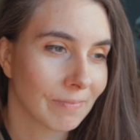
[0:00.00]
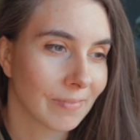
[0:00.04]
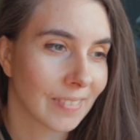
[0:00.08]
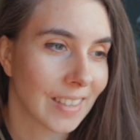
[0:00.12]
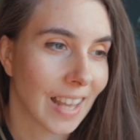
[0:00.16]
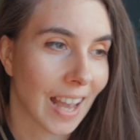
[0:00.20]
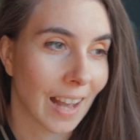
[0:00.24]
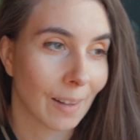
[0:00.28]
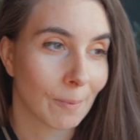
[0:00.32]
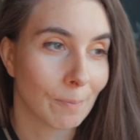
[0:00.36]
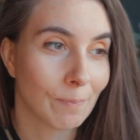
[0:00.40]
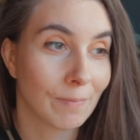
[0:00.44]

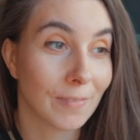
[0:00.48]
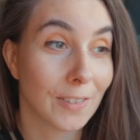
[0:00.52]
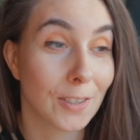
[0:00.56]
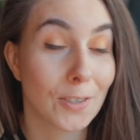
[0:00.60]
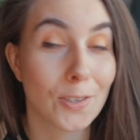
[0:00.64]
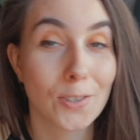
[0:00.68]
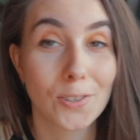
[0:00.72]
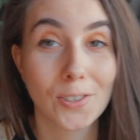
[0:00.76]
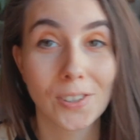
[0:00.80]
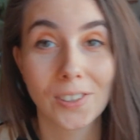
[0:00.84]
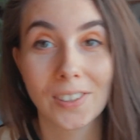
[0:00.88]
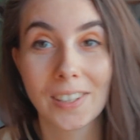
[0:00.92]
yeah,
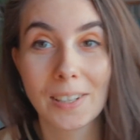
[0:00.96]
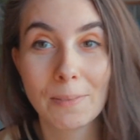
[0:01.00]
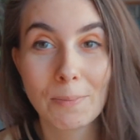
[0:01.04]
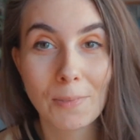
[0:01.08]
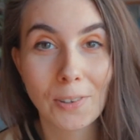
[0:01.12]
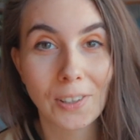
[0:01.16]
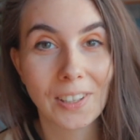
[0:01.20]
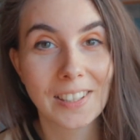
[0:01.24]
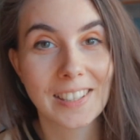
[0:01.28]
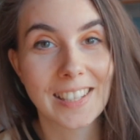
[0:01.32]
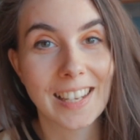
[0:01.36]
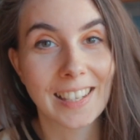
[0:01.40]
the story I'm
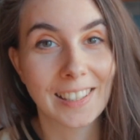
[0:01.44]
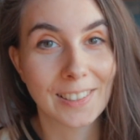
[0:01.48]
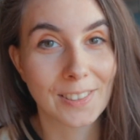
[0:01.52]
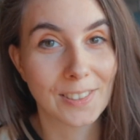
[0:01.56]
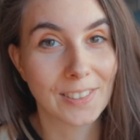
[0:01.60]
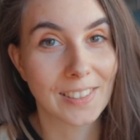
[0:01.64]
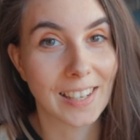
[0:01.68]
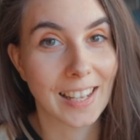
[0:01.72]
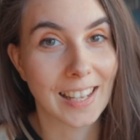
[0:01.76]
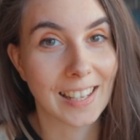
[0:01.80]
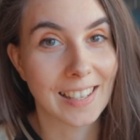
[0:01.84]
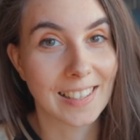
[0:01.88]
gonna tell
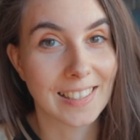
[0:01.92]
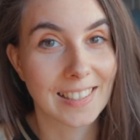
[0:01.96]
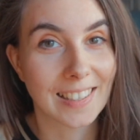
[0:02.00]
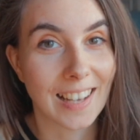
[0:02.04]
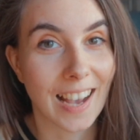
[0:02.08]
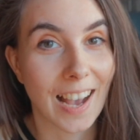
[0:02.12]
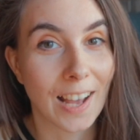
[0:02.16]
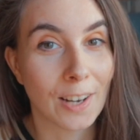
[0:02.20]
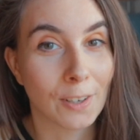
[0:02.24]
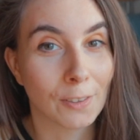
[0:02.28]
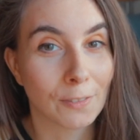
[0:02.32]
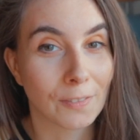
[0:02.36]
today is
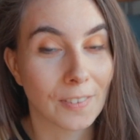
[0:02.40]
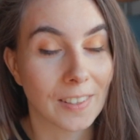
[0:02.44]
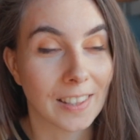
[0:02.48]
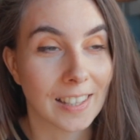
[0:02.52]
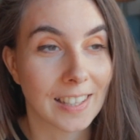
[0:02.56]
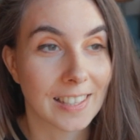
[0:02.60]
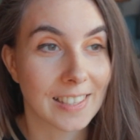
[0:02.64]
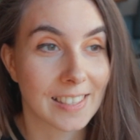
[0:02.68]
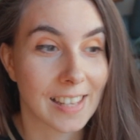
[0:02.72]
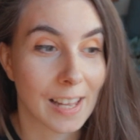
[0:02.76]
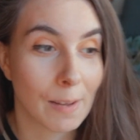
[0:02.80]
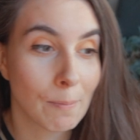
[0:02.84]
kind of in
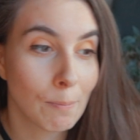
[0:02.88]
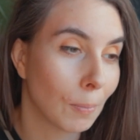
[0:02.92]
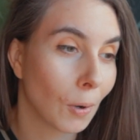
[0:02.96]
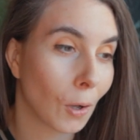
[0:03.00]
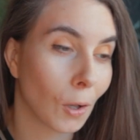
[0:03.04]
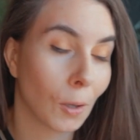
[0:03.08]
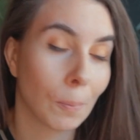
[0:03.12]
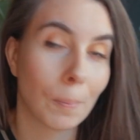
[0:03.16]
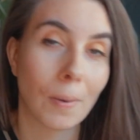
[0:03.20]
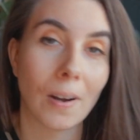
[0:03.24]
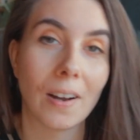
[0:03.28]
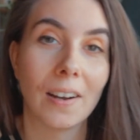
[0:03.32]
the same
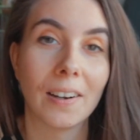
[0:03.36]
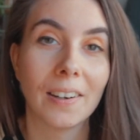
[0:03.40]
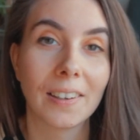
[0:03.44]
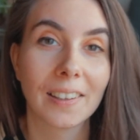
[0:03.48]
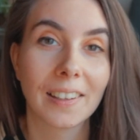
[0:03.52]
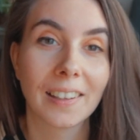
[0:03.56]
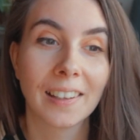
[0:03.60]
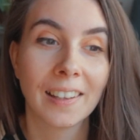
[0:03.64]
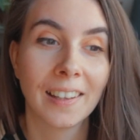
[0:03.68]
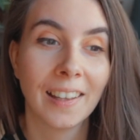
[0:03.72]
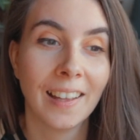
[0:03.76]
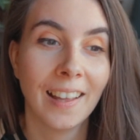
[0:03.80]

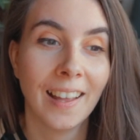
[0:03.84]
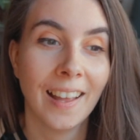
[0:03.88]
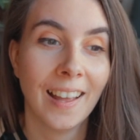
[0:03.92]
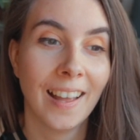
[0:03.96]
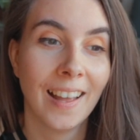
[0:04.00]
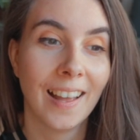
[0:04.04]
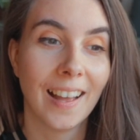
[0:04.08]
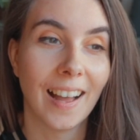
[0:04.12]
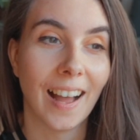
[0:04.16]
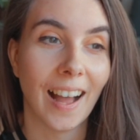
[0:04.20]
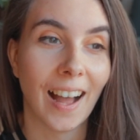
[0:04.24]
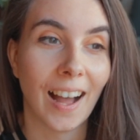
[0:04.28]
ballpark.
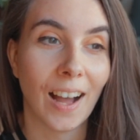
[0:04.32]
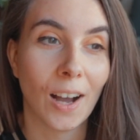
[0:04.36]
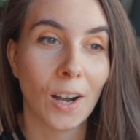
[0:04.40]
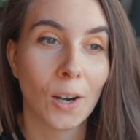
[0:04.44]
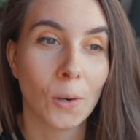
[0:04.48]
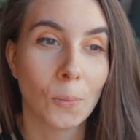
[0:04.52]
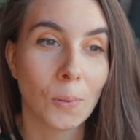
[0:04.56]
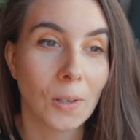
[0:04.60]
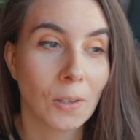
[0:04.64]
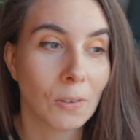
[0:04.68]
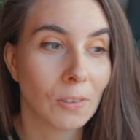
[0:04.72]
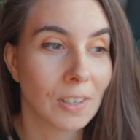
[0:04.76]

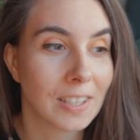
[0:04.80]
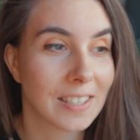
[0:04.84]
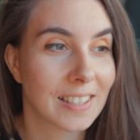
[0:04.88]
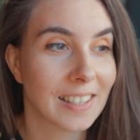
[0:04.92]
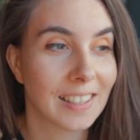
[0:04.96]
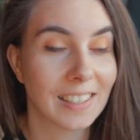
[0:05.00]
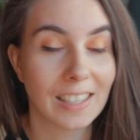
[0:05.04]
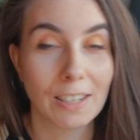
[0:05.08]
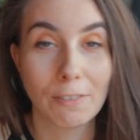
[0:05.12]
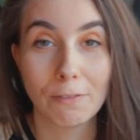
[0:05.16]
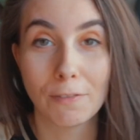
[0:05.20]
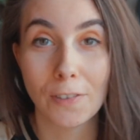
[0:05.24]
We
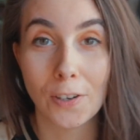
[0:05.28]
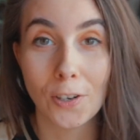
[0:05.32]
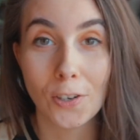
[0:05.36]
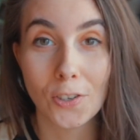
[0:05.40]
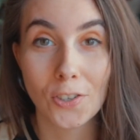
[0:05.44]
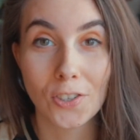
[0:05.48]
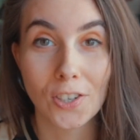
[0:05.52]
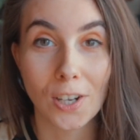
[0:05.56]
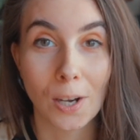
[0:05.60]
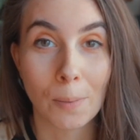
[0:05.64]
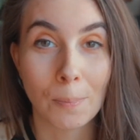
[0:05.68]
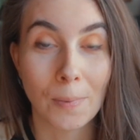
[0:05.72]
recently
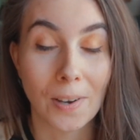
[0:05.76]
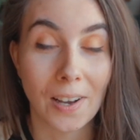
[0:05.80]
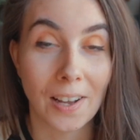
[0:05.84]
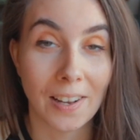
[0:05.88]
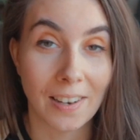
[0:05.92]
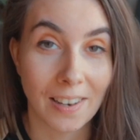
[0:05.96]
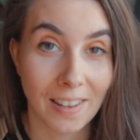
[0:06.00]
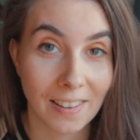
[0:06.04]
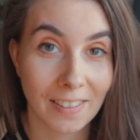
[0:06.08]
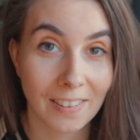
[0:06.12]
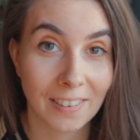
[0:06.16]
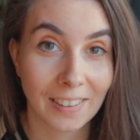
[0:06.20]
finished up
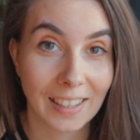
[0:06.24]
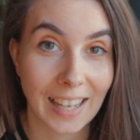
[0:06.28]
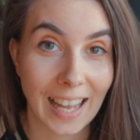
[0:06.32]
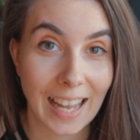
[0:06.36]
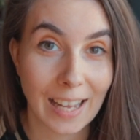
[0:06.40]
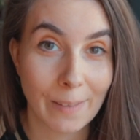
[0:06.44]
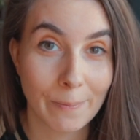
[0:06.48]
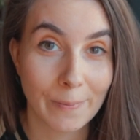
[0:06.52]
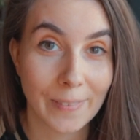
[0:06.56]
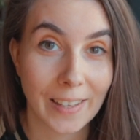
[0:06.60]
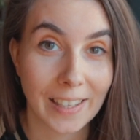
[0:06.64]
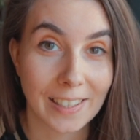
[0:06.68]
another
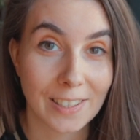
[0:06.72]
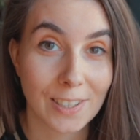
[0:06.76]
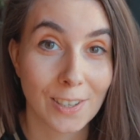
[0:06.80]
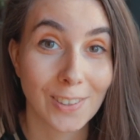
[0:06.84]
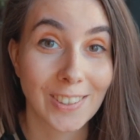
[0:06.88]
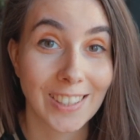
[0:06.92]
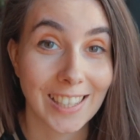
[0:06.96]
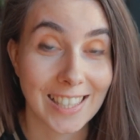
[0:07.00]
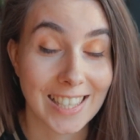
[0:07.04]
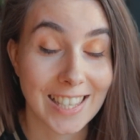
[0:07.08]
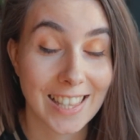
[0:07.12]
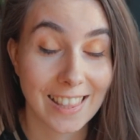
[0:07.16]
game that
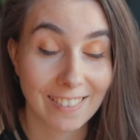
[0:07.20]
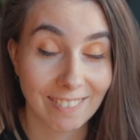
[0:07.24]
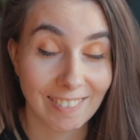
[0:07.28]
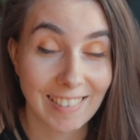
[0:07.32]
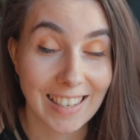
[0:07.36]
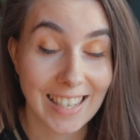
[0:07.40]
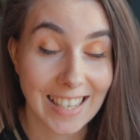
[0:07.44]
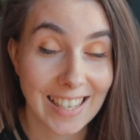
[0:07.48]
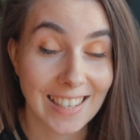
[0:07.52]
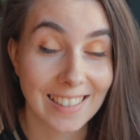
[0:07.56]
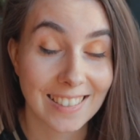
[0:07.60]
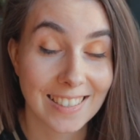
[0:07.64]
took us
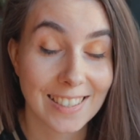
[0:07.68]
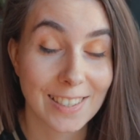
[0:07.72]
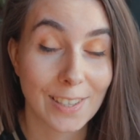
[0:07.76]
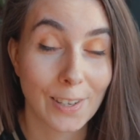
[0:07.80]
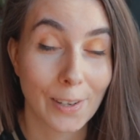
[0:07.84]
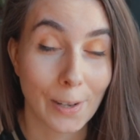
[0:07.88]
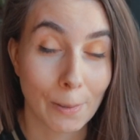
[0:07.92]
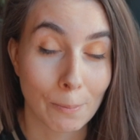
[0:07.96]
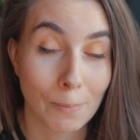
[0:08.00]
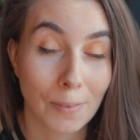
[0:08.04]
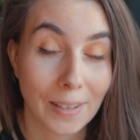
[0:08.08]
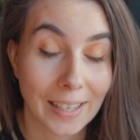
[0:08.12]
3 years
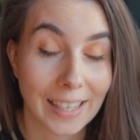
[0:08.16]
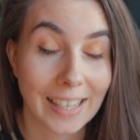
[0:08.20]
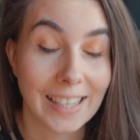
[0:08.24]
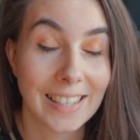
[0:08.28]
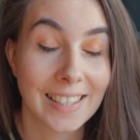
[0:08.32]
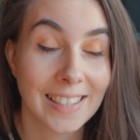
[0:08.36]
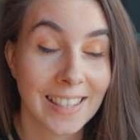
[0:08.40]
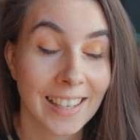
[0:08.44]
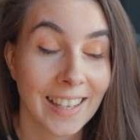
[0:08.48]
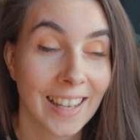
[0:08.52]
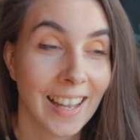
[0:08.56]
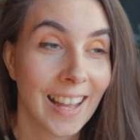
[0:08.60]
to
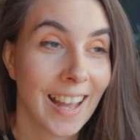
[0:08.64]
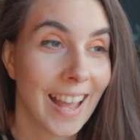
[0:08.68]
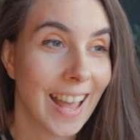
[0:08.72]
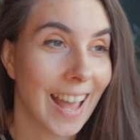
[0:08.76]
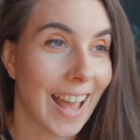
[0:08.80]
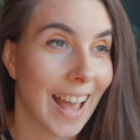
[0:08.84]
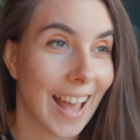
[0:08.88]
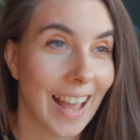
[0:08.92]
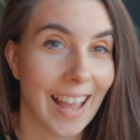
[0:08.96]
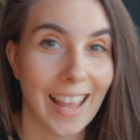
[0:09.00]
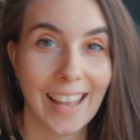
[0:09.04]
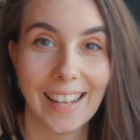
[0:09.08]
complete,
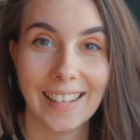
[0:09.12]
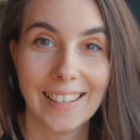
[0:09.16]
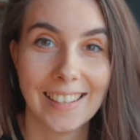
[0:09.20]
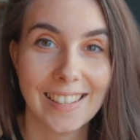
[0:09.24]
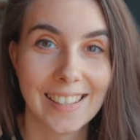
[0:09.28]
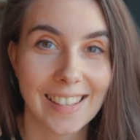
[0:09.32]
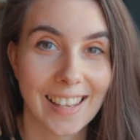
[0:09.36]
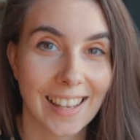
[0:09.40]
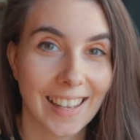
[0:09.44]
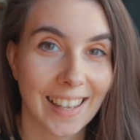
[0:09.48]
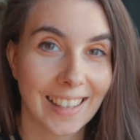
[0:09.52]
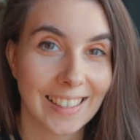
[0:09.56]

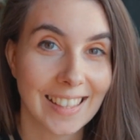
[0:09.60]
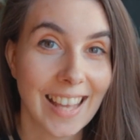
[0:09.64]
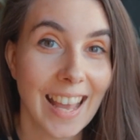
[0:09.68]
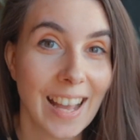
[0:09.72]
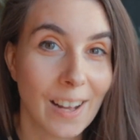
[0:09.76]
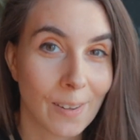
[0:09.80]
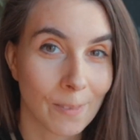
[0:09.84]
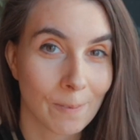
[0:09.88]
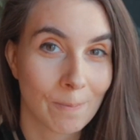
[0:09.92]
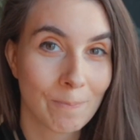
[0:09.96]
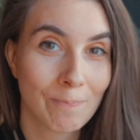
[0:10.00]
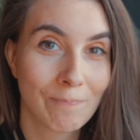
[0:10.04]
and,
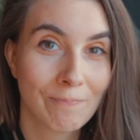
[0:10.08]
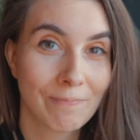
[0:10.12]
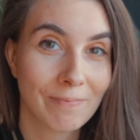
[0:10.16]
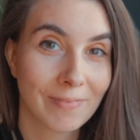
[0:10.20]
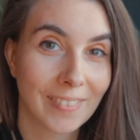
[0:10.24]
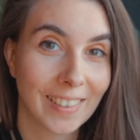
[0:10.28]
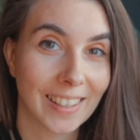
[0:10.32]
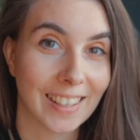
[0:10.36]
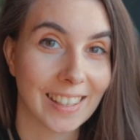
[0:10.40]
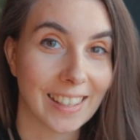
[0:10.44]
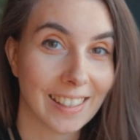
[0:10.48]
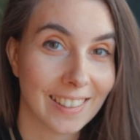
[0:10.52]
yeah,
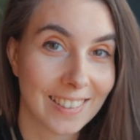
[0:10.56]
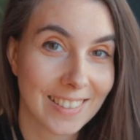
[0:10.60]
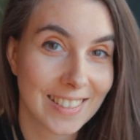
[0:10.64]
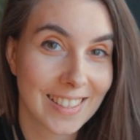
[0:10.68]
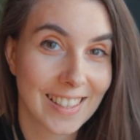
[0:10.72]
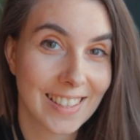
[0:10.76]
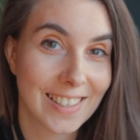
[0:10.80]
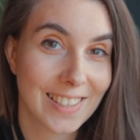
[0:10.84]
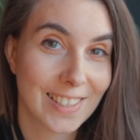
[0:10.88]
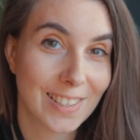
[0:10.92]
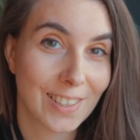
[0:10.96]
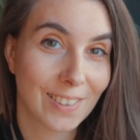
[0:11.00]

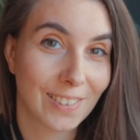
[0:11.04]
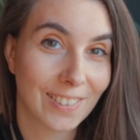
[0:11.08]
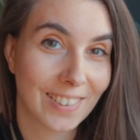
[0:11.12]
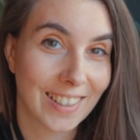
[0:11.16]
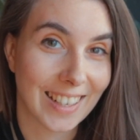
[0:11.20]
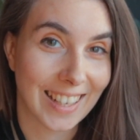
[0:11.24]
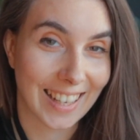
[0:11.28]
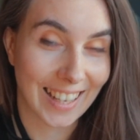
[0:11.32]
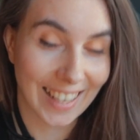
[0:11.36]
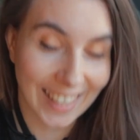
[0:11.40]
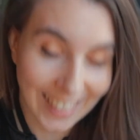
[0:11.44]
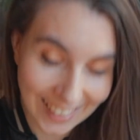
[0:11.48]
here's the
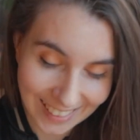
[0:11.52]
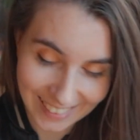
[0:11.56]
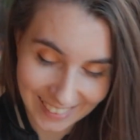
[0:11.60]
story.